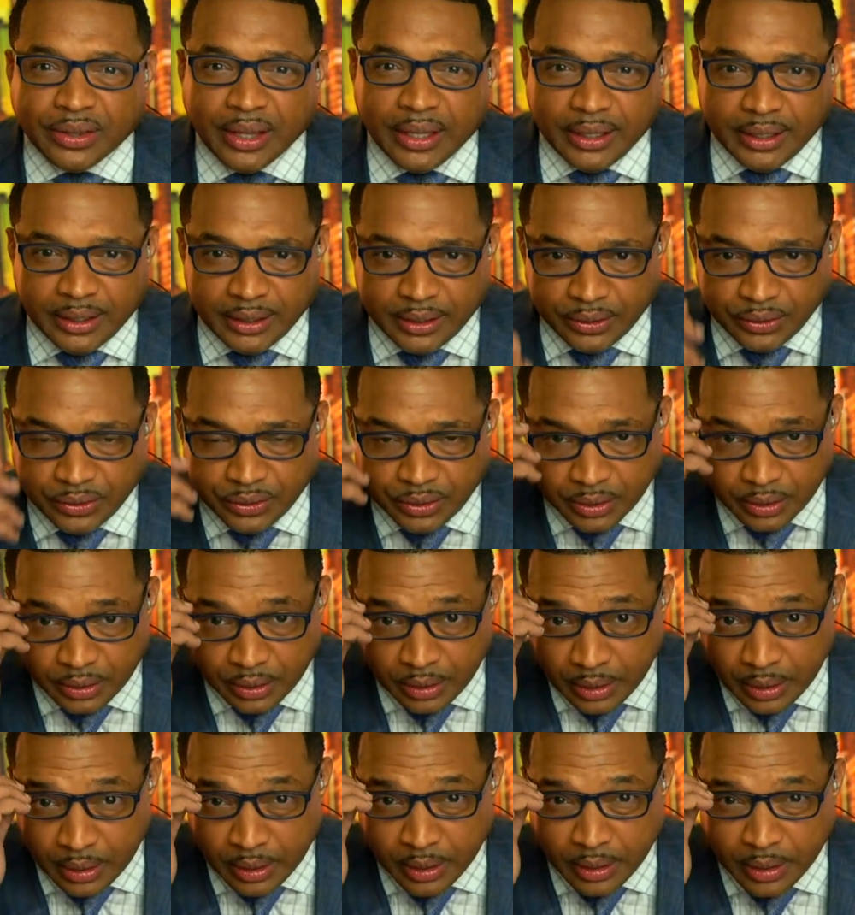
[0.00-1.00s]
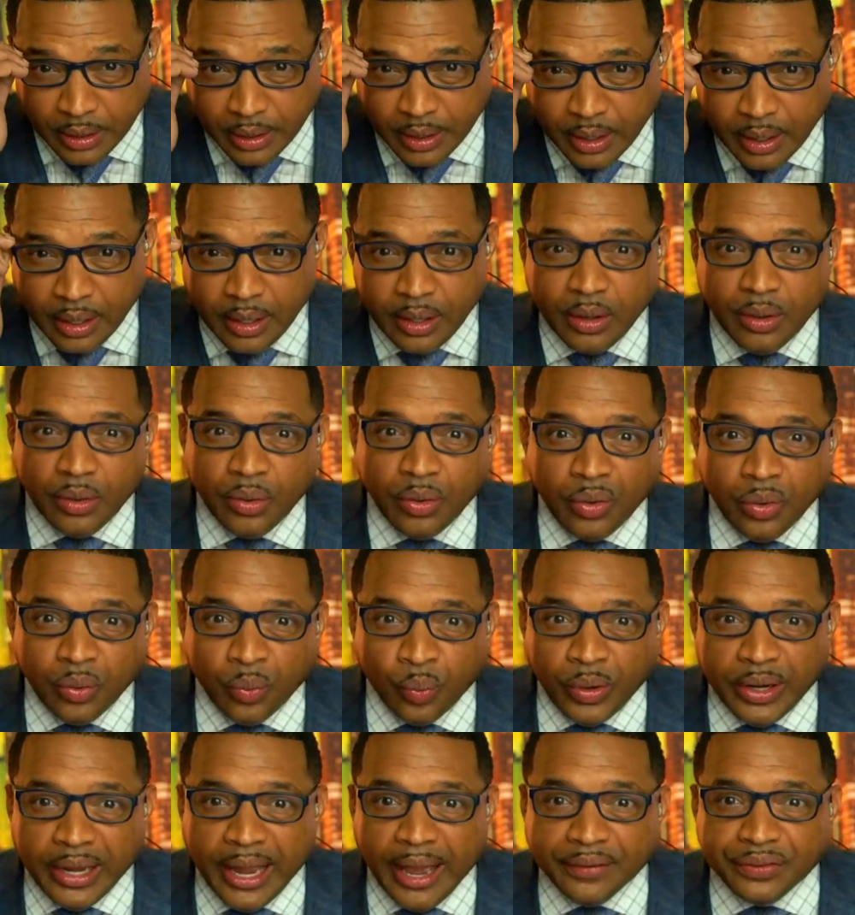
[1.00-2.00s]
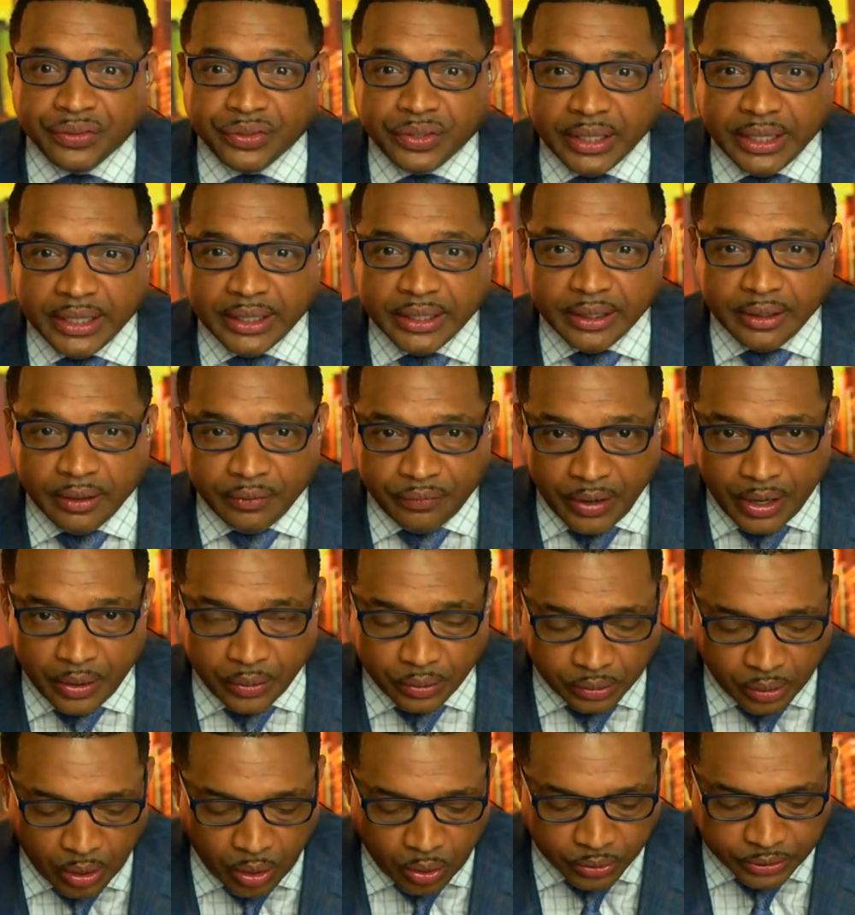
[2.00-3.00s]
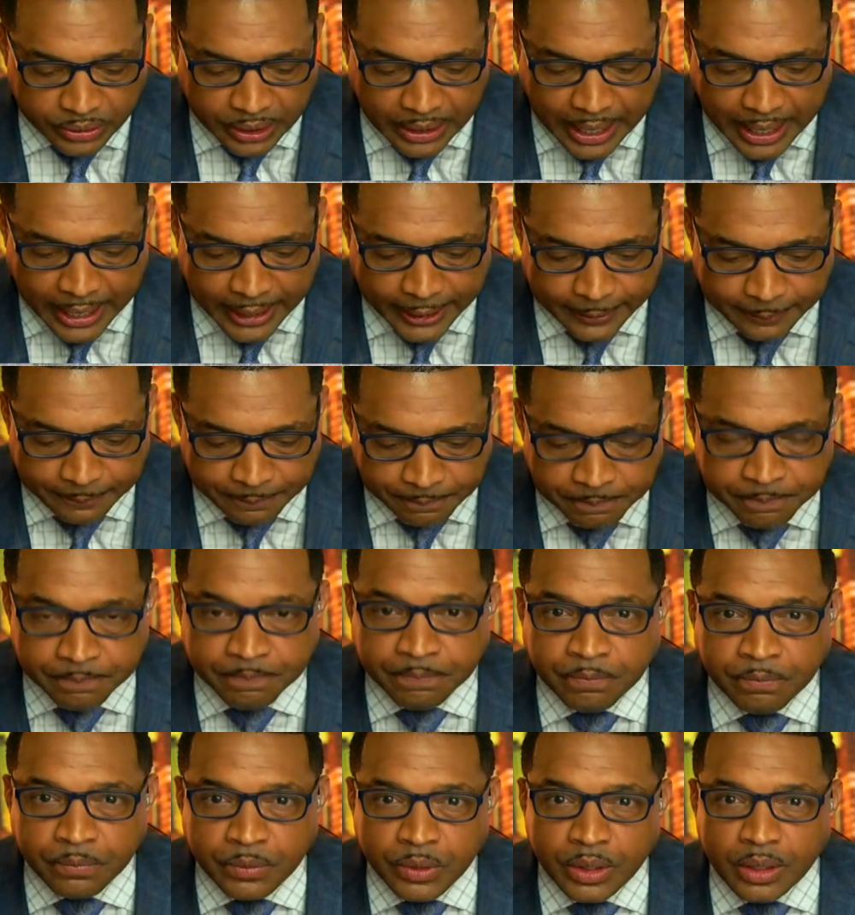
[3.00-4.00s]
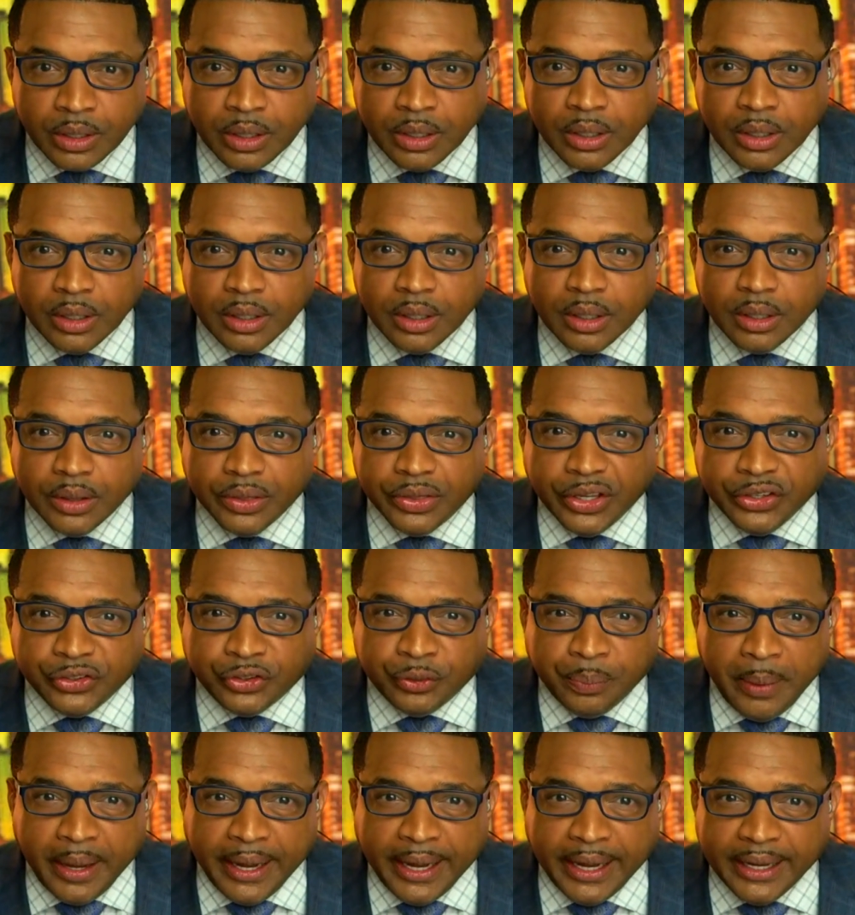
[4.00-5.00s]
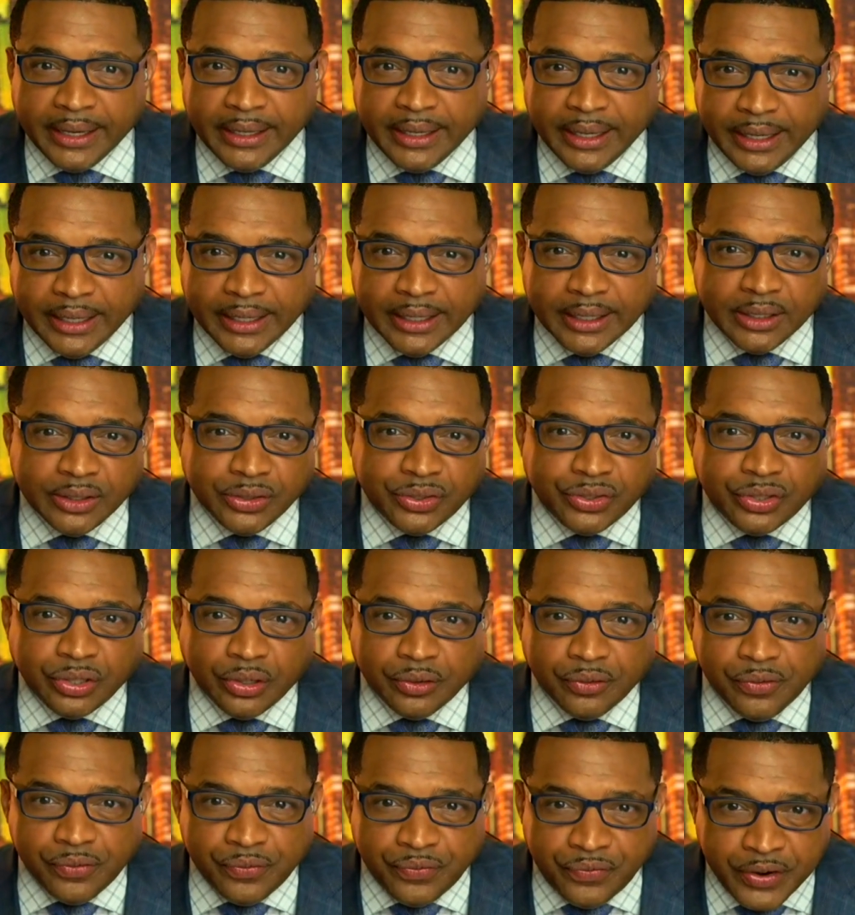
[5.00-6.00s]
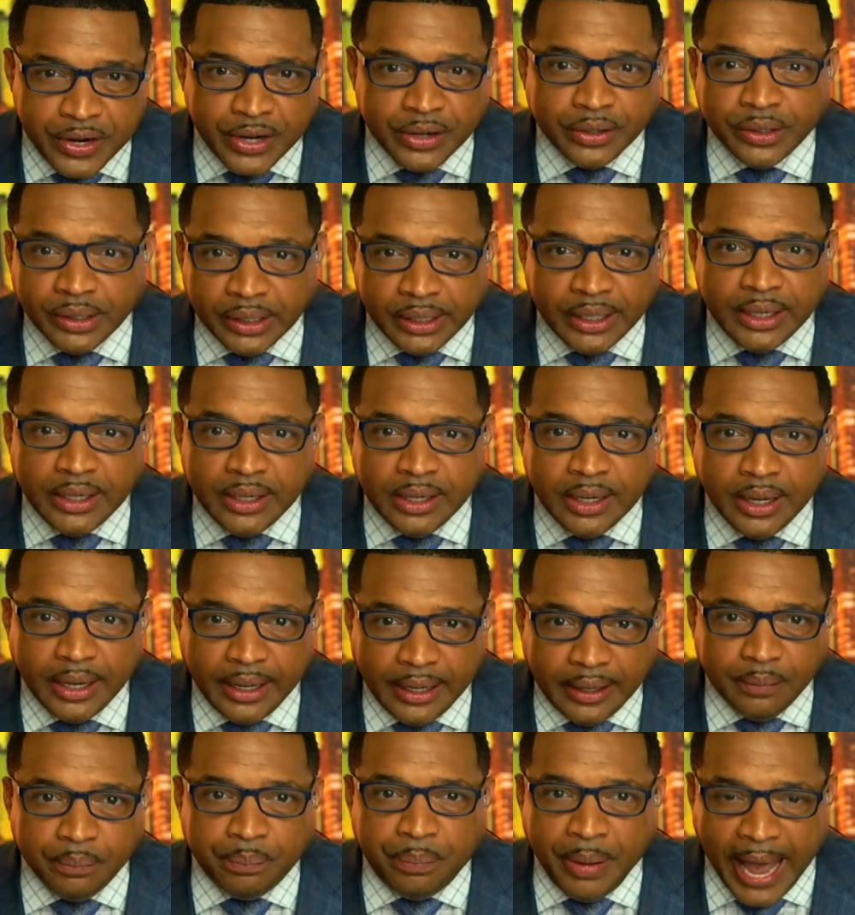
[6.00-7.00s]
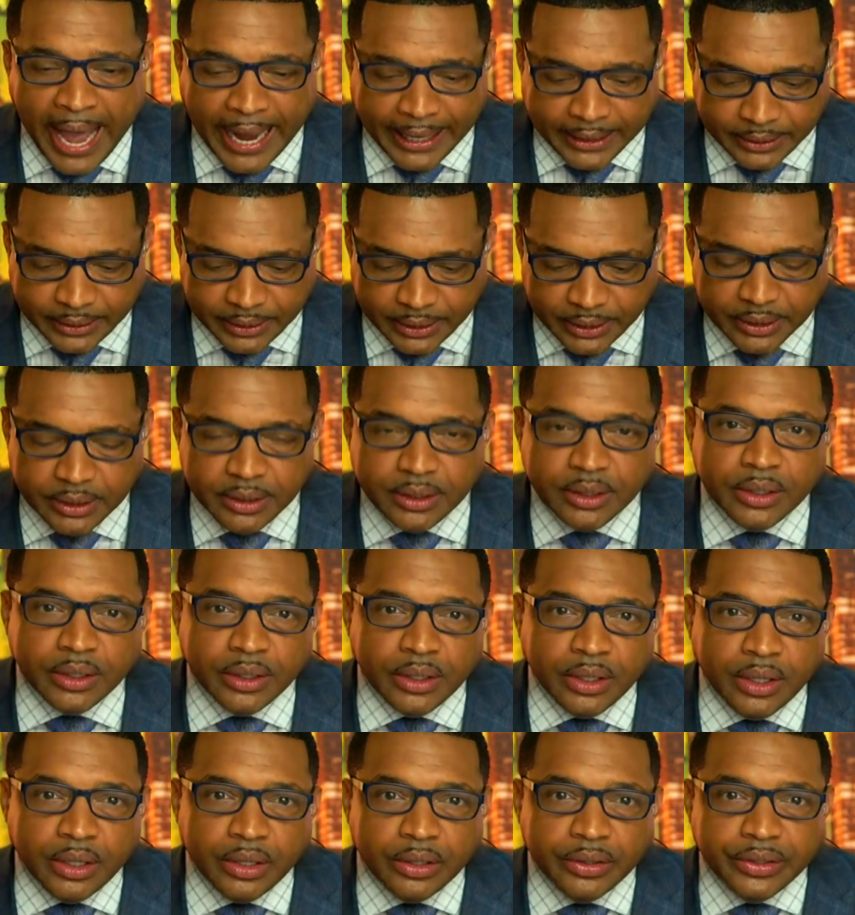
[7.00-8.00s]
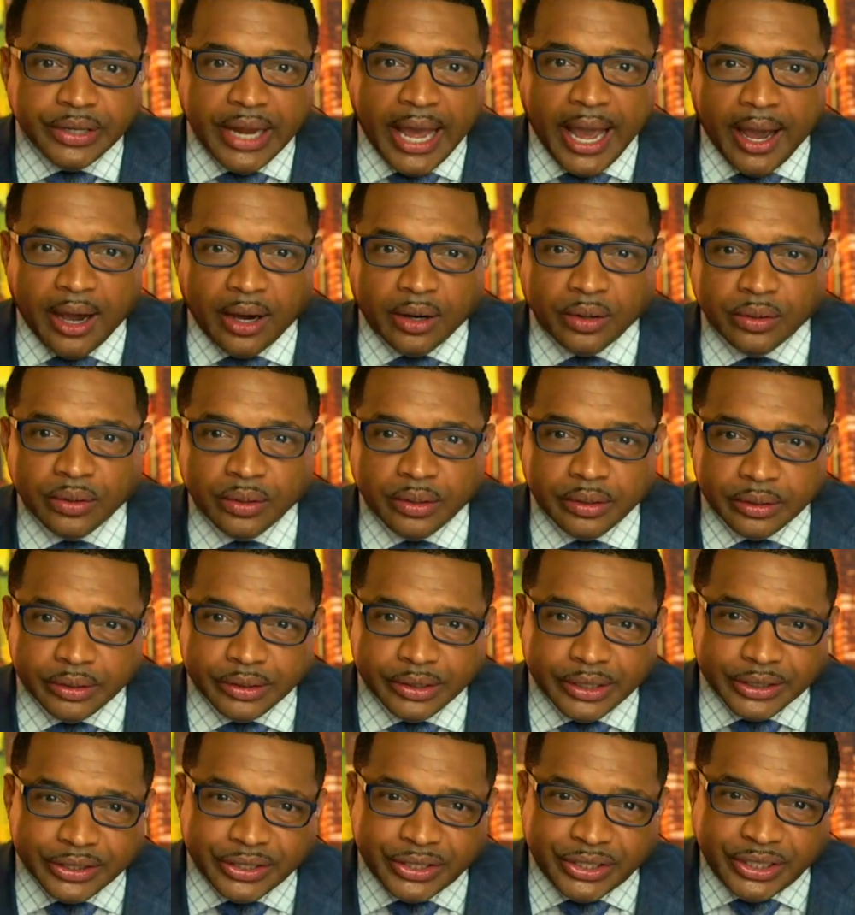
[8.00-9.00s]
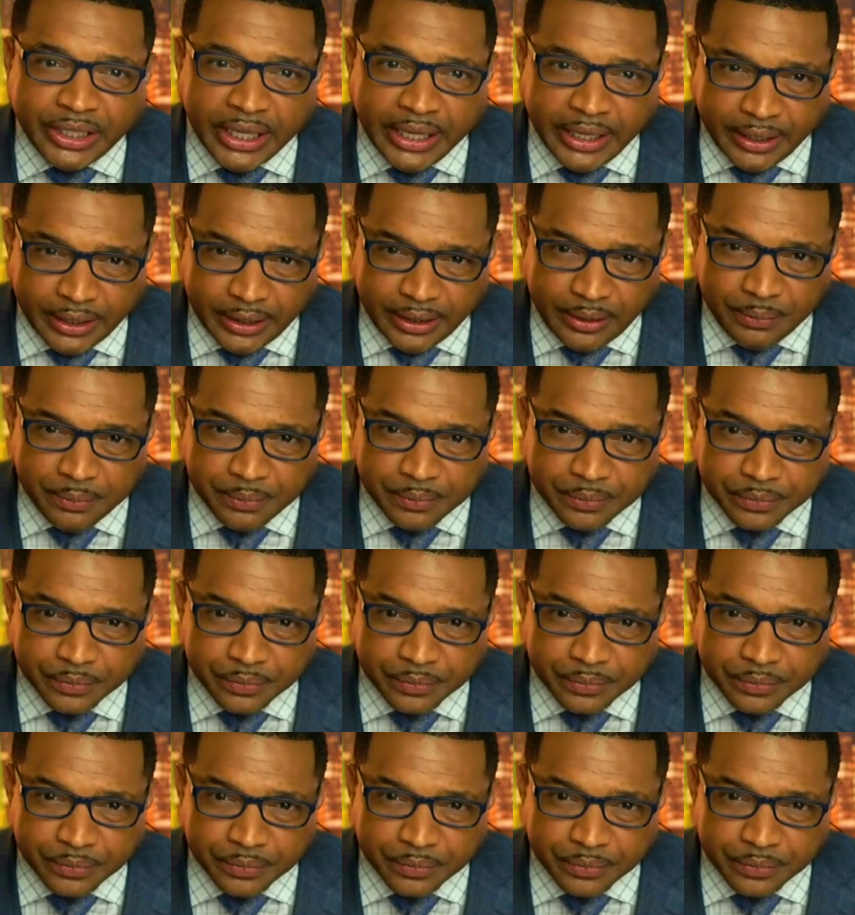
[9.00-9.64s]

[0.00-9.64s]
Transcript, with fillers: things we have seen in a very long time. This man is severely impacted. Now, the city